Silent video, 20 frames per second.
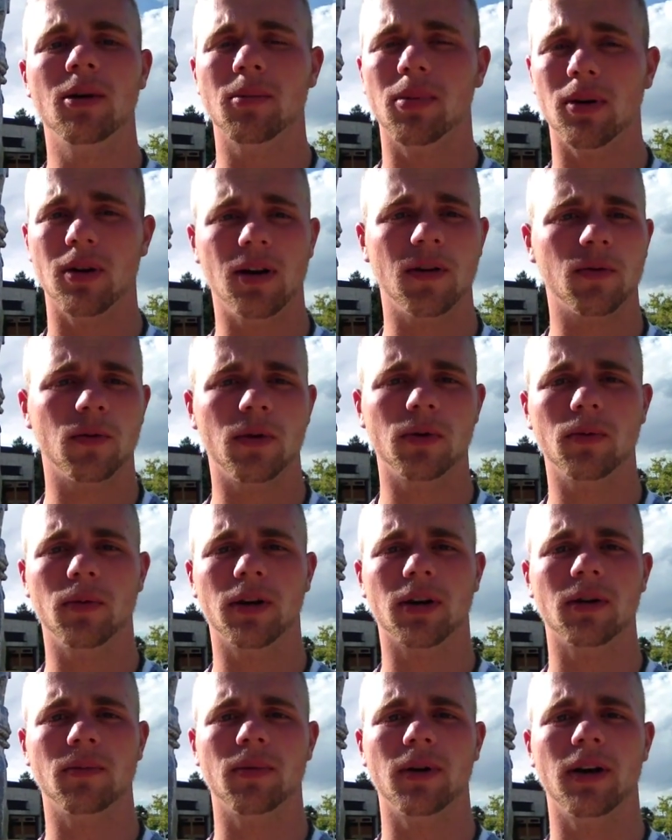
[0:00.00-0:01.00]
Pull off one
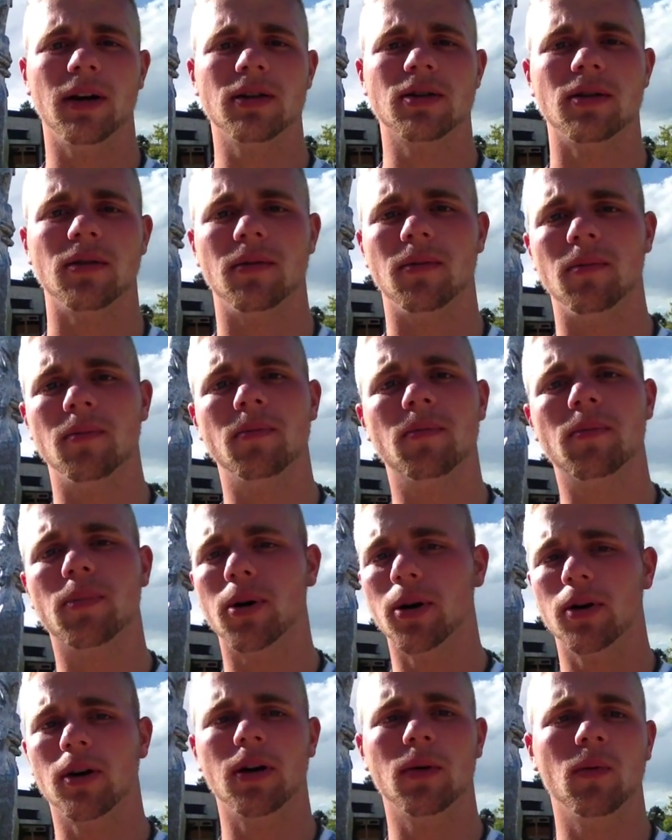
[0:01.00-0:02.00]
wicked branch and
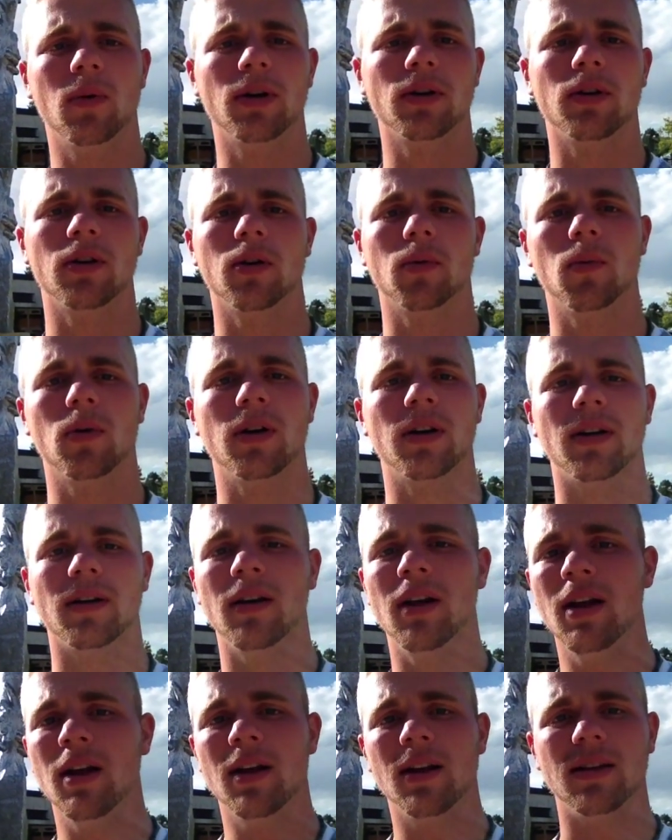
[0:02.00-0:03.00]
put on one good one, and
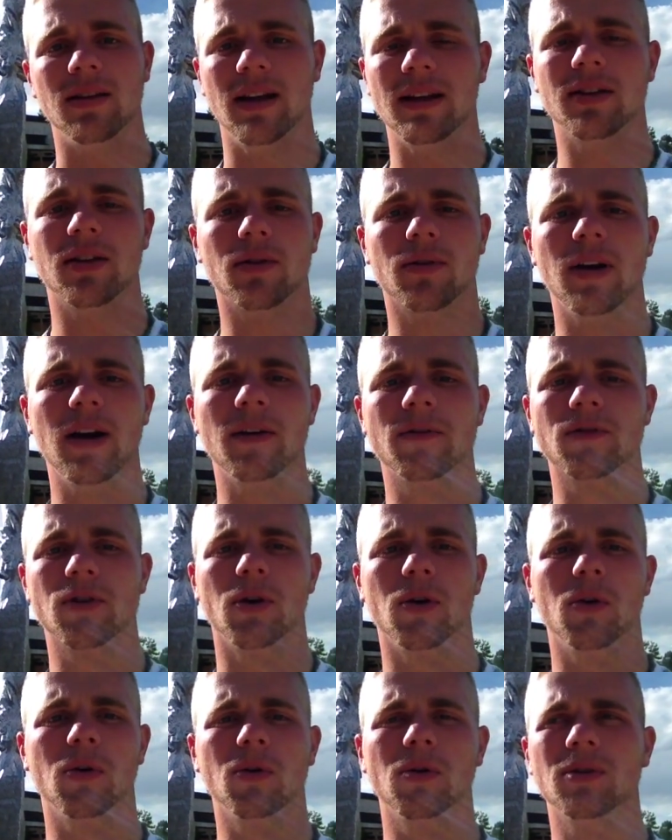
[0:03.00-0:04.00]
let the graft
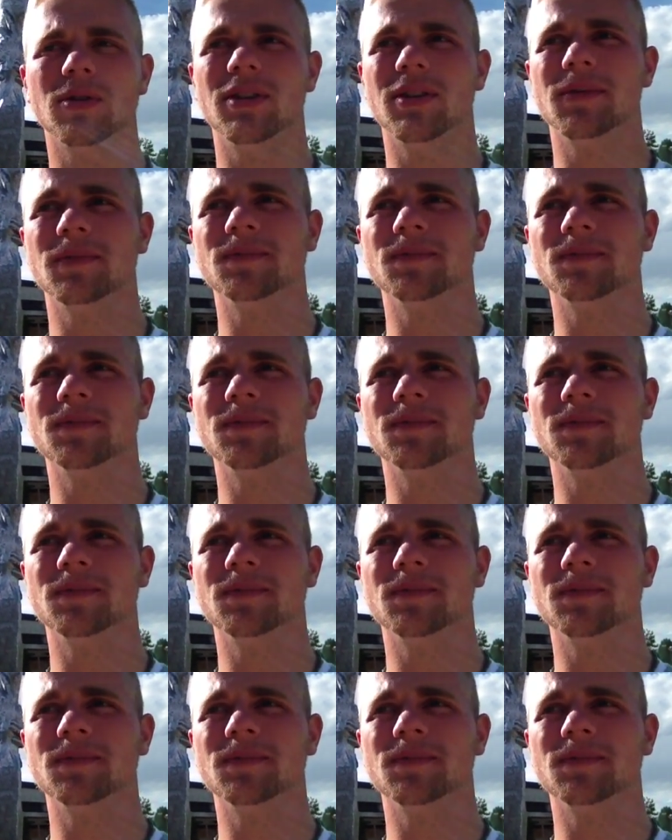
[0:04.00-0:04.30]
hold,